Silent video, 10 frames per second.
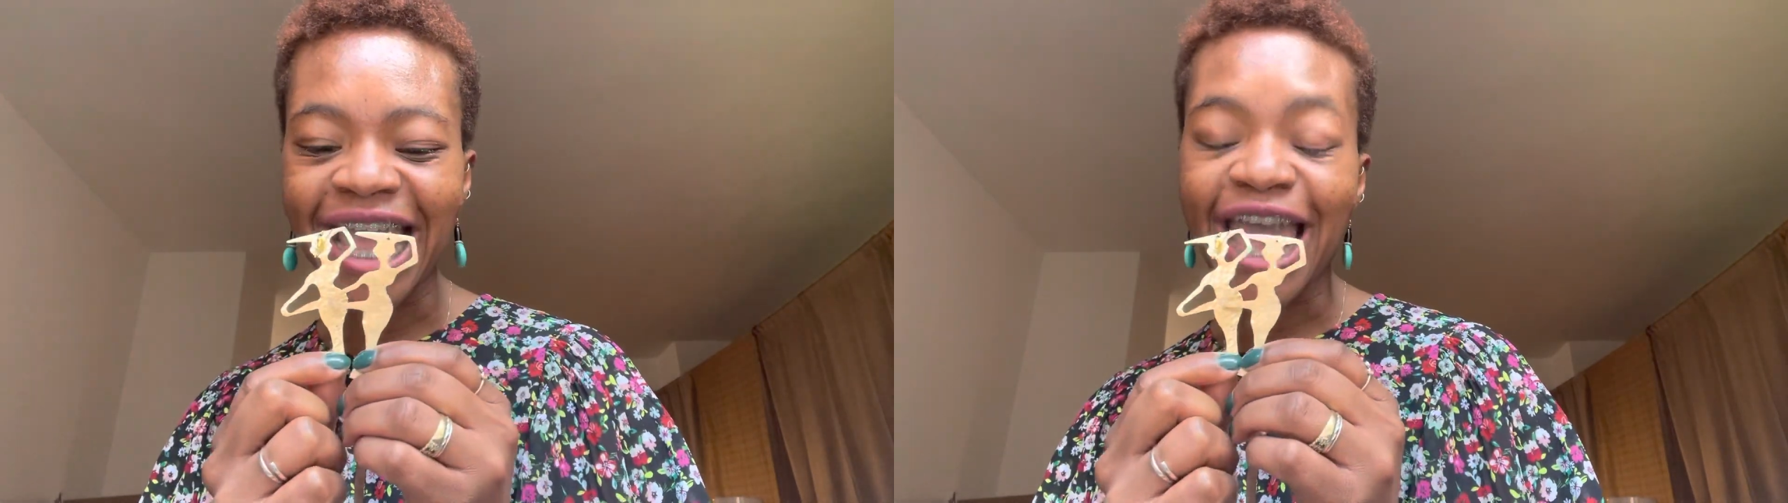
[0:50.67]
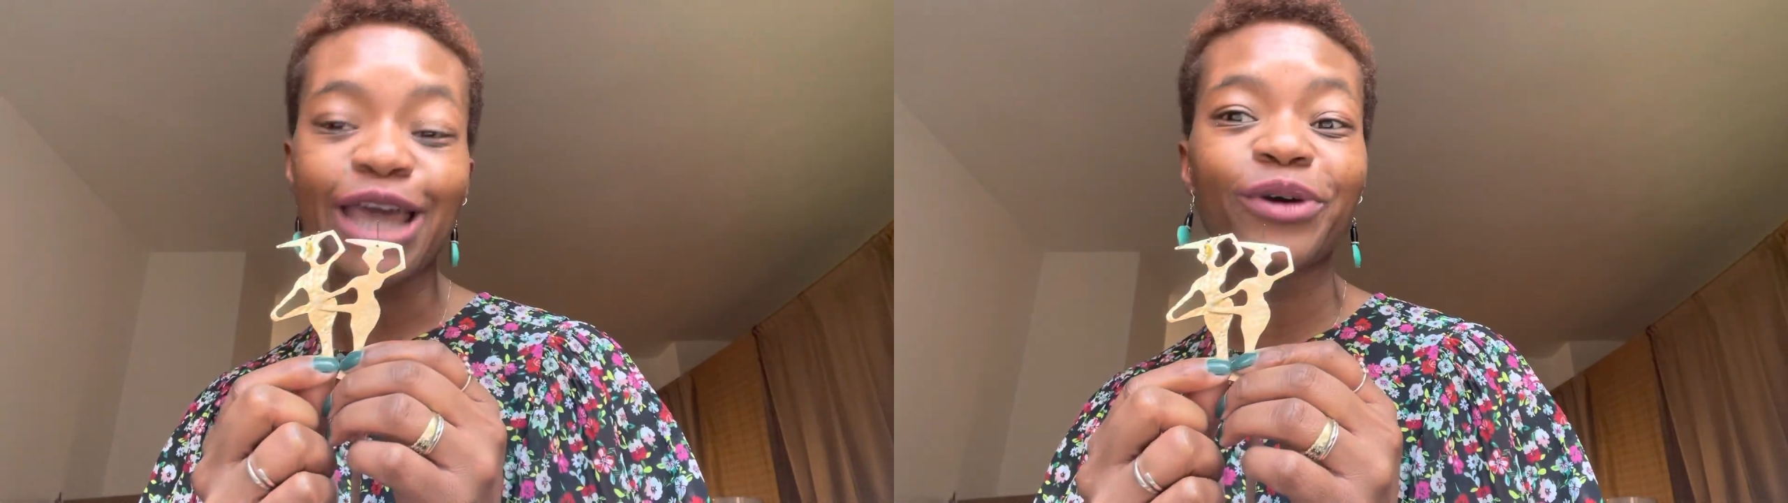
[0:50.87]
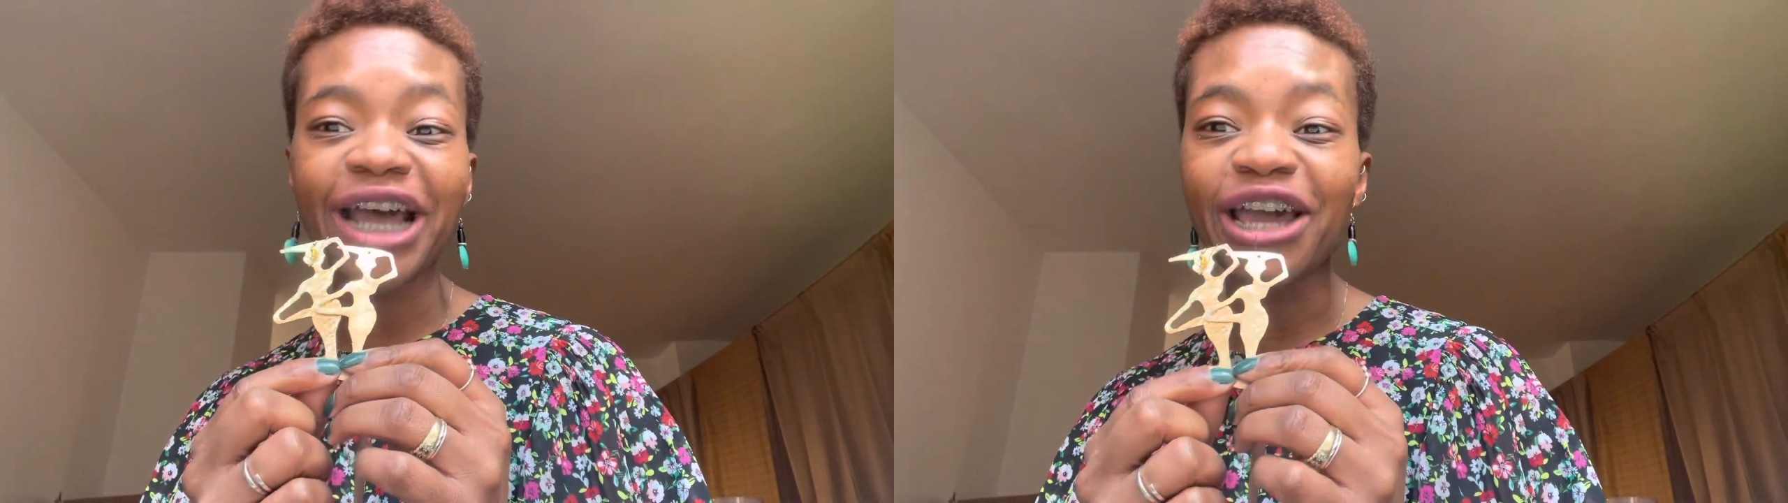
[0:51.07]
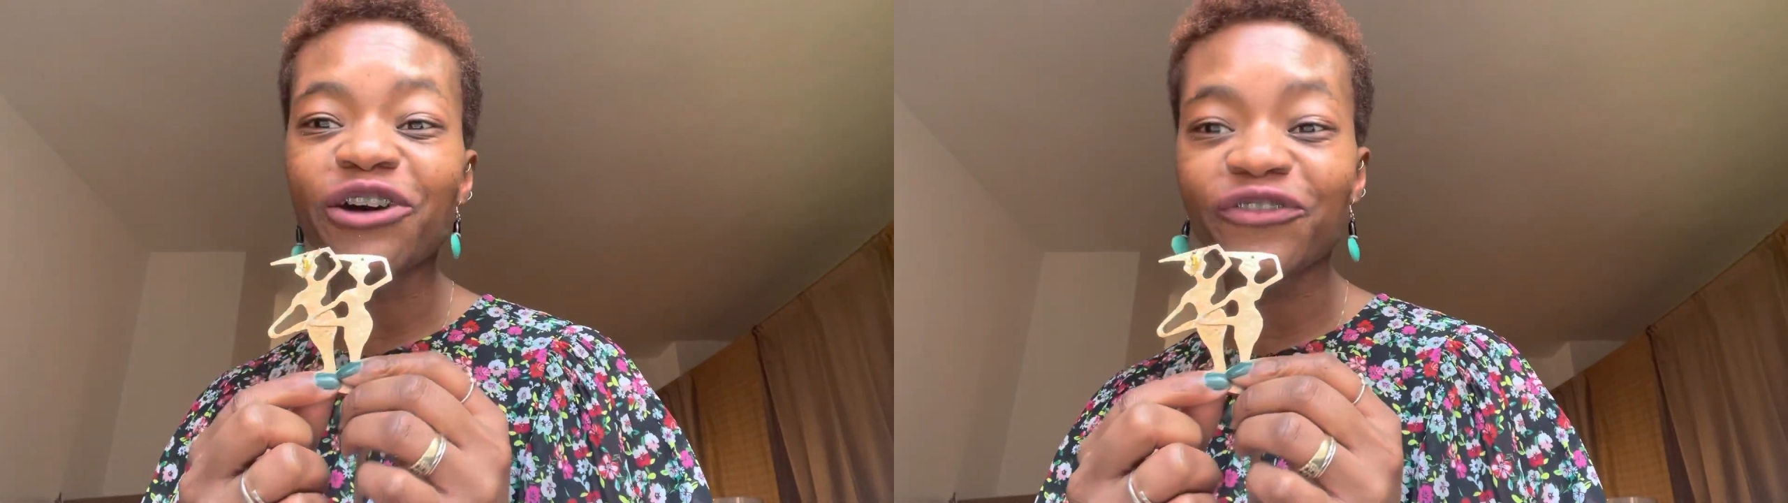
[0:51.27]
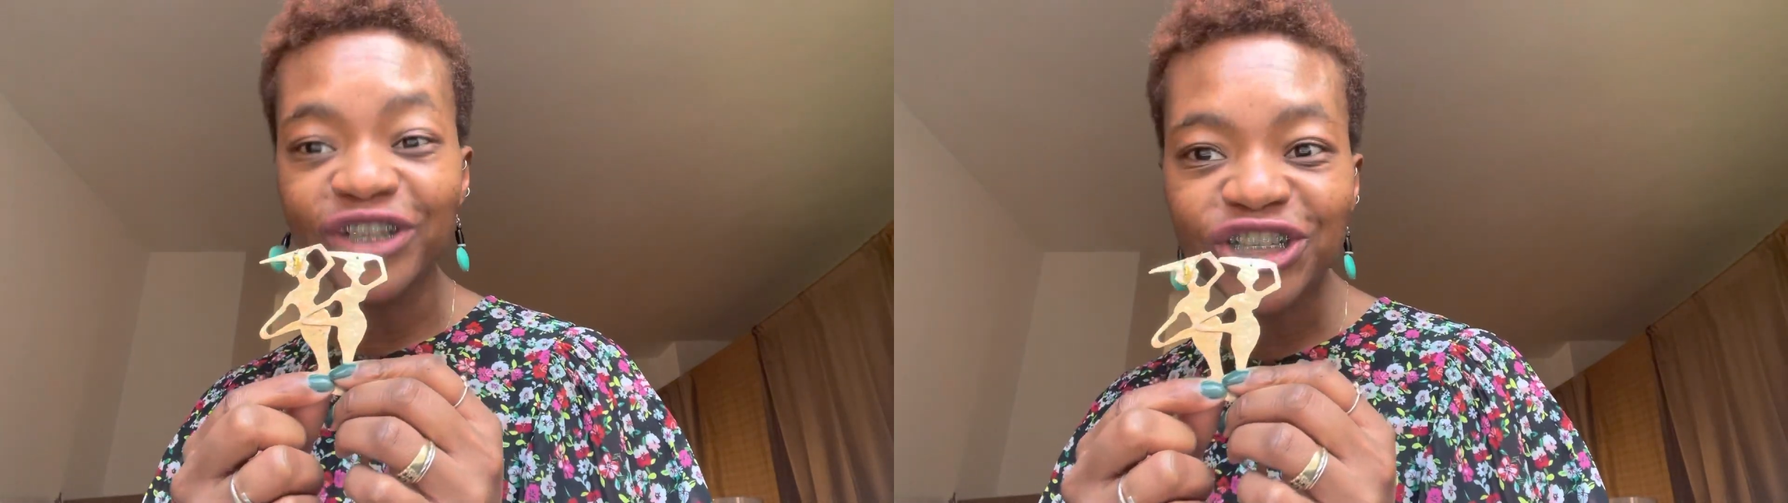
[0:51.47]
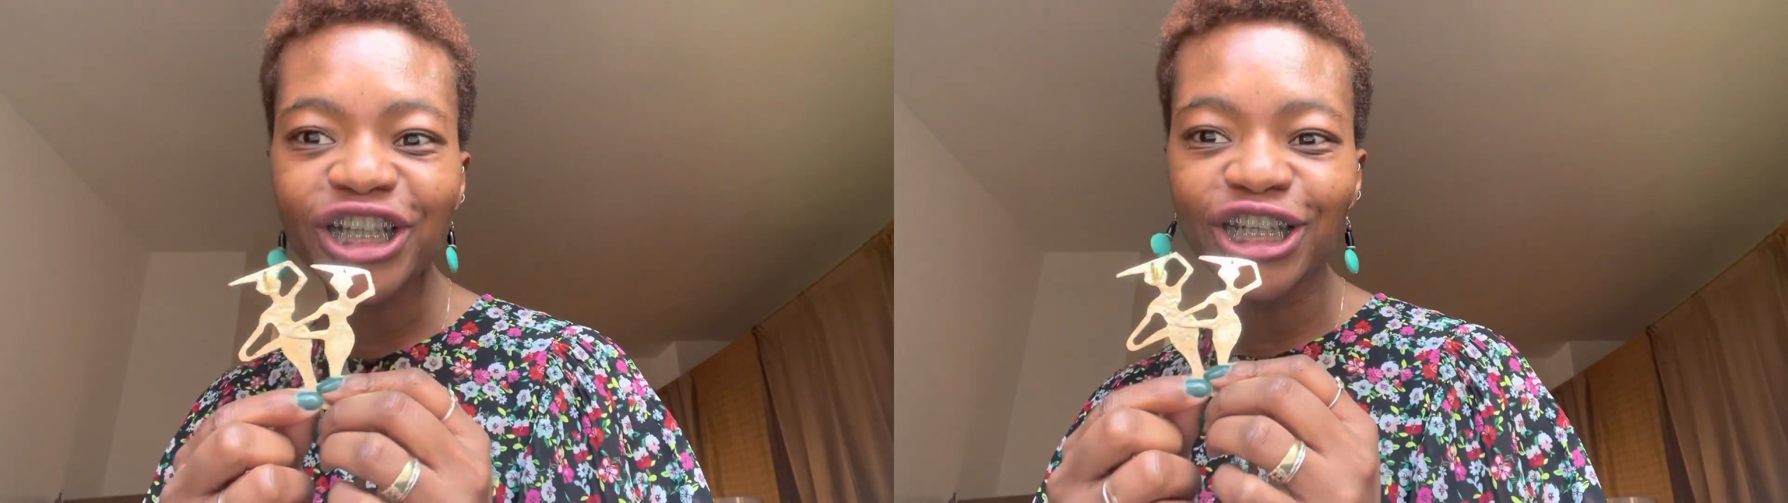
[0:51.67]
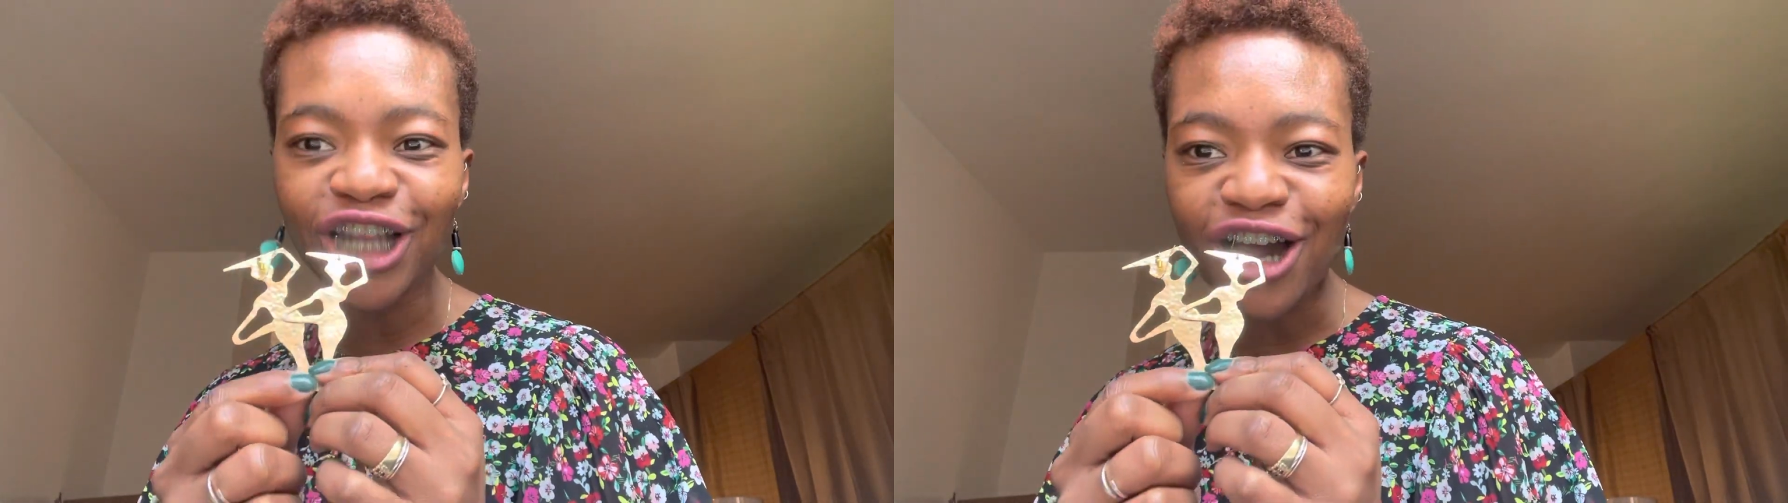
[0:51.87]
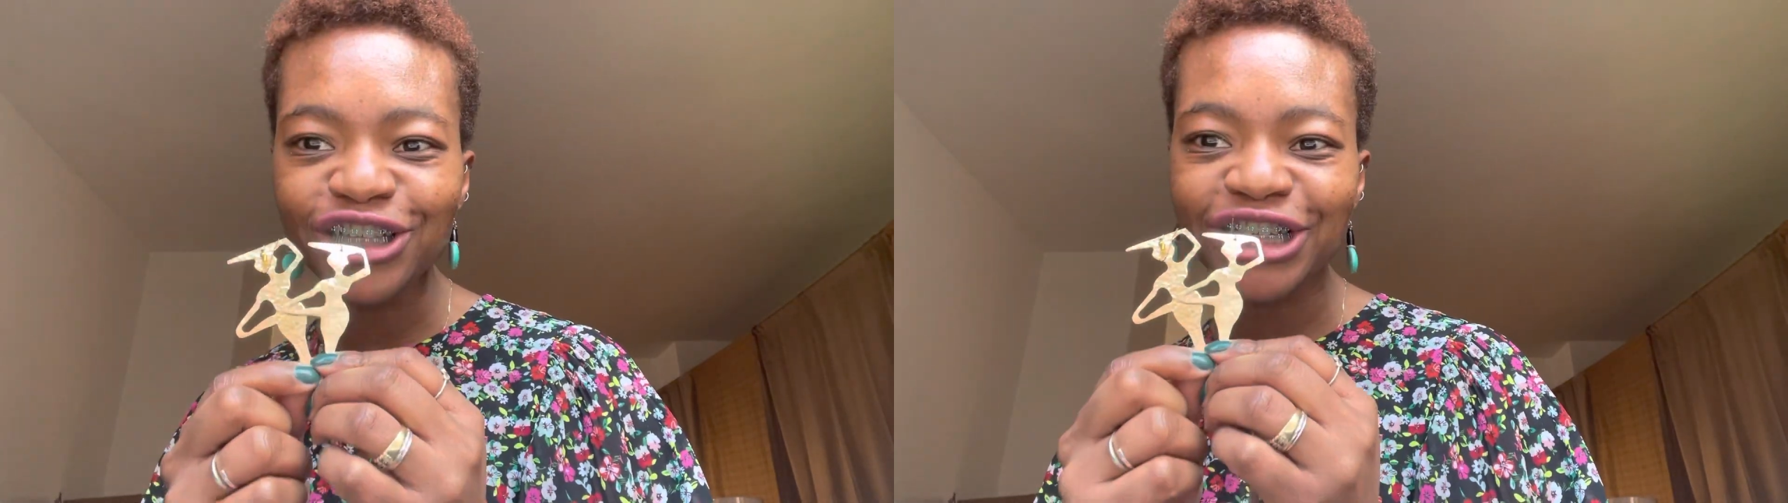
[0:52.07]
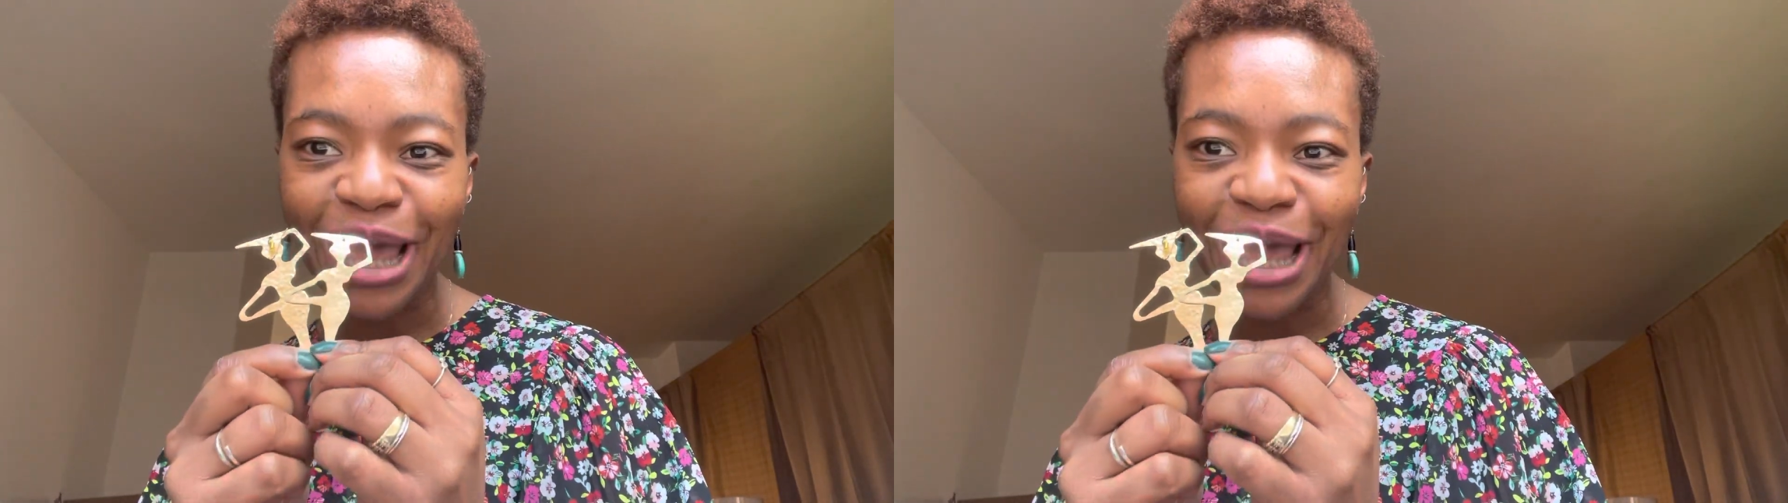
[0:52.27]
And when I officially launched